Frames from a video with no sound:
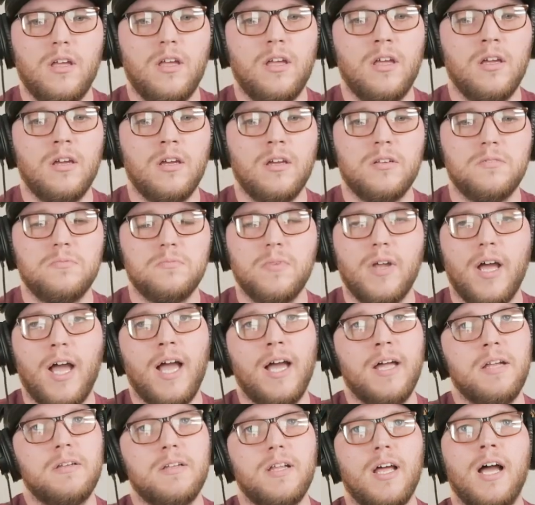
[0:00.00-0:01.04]
And
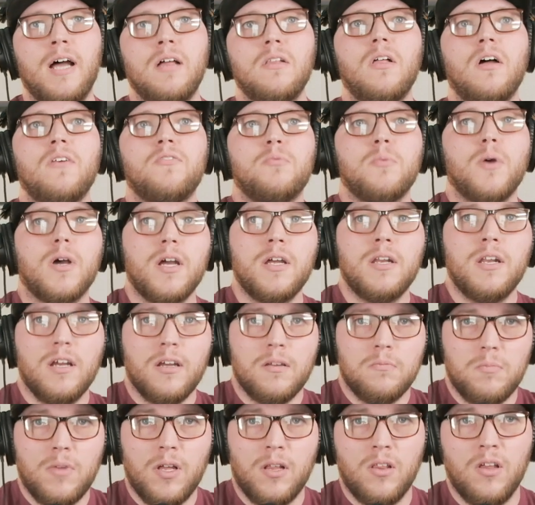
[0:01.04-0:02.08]
I loved mine.
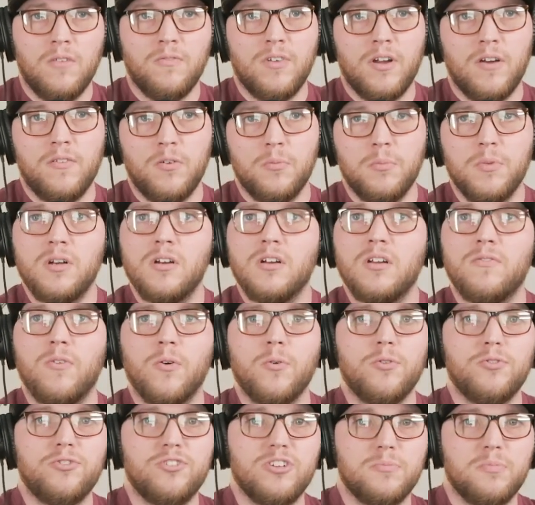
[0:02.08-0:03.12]
I loved every minute of
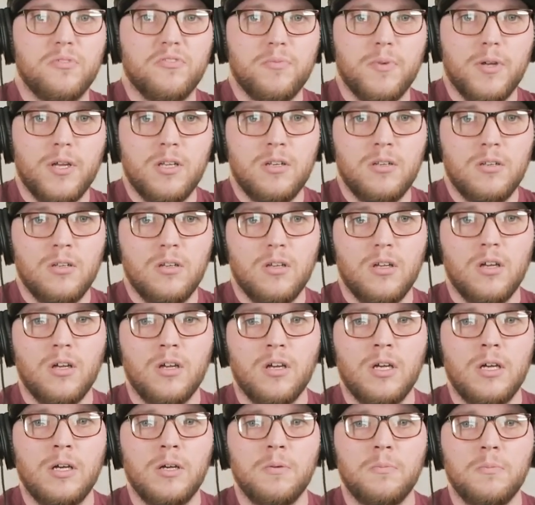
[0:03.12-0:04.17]
ownership of mine.
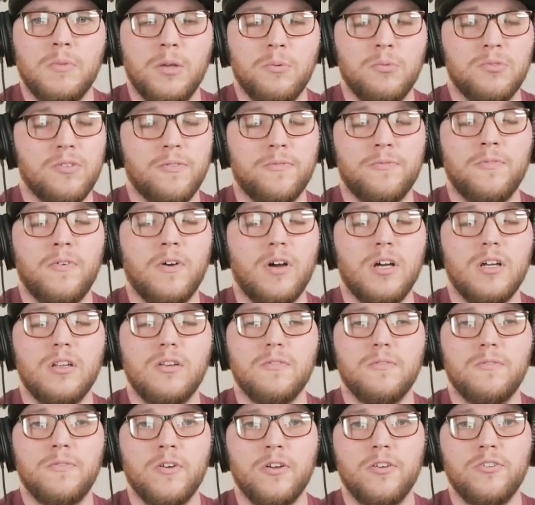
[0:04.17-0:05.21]
It was a
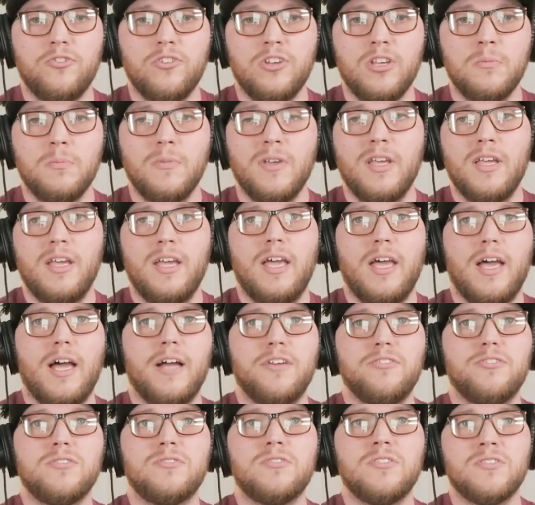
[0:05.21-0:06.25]
fun Jeep. I
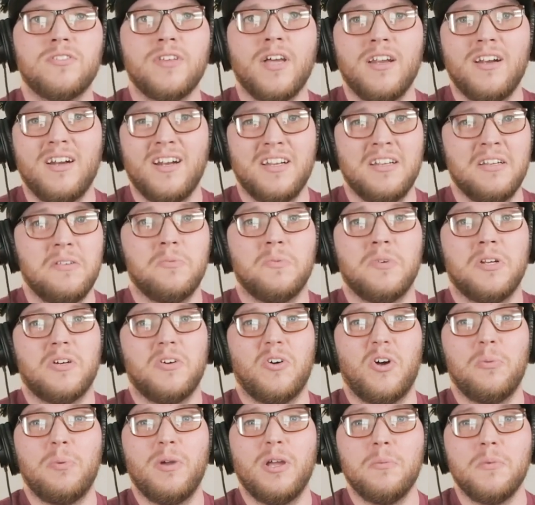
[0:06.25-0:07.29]
just decided I didn't want a
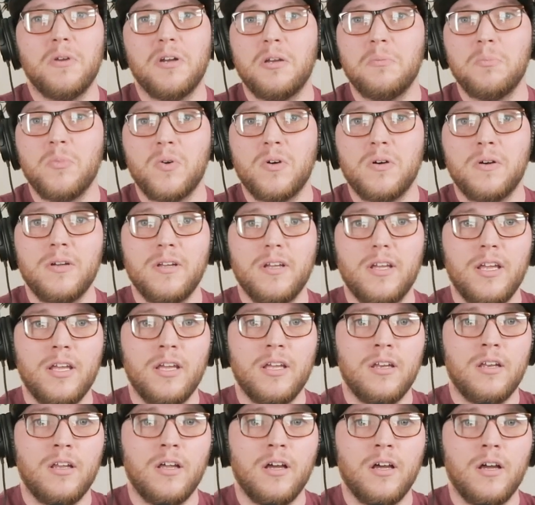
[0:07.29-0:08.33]
car payment anymore.
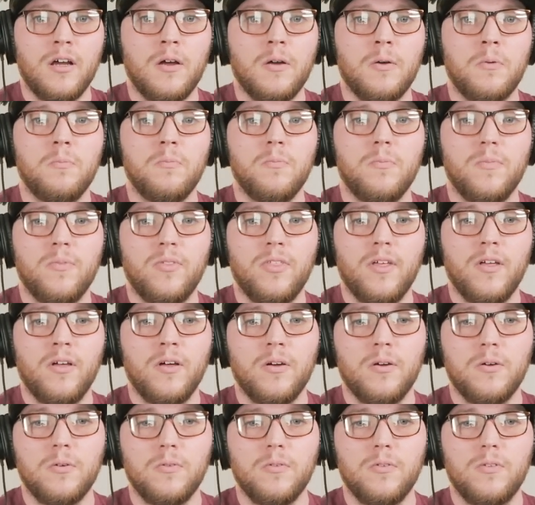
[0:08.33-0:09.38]
And
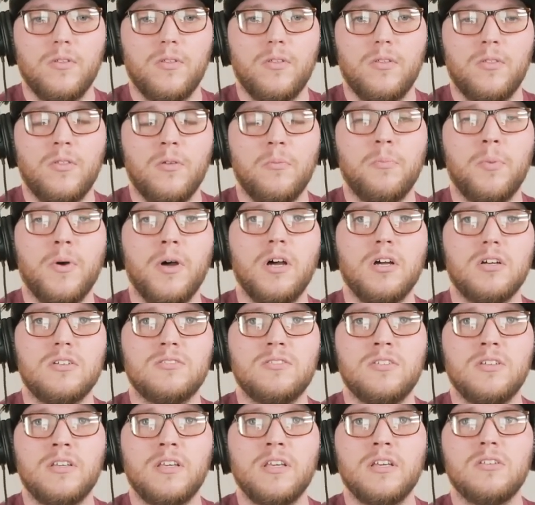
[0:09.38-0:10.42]
the bug
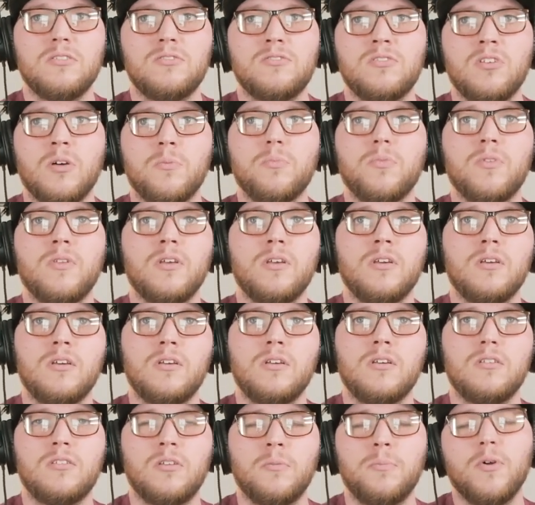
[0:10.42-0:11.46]
to get
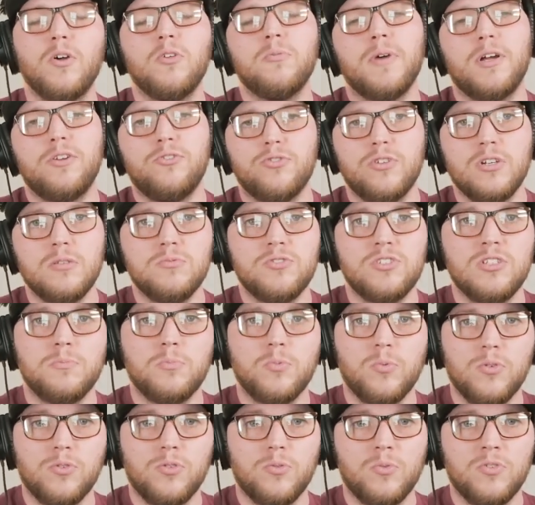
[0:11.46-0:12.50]
something, to build my dream
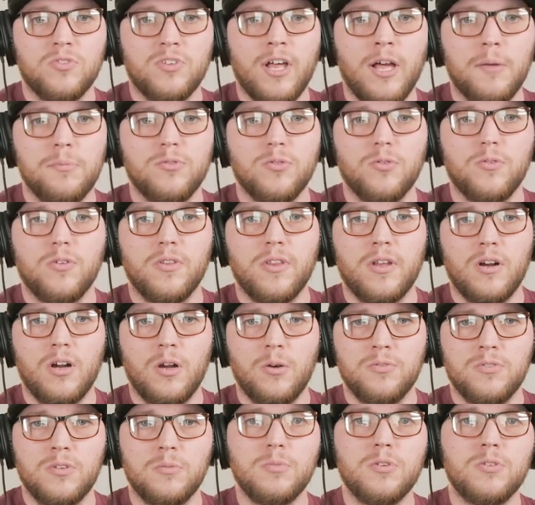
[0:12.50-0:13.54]
Jeep was absolutely there. I
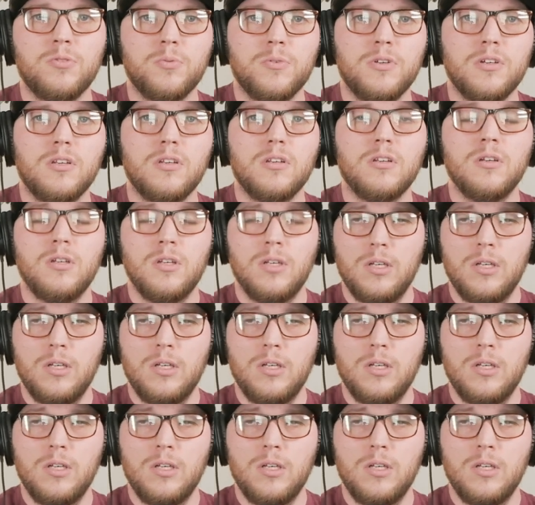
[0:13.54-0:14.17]
was in between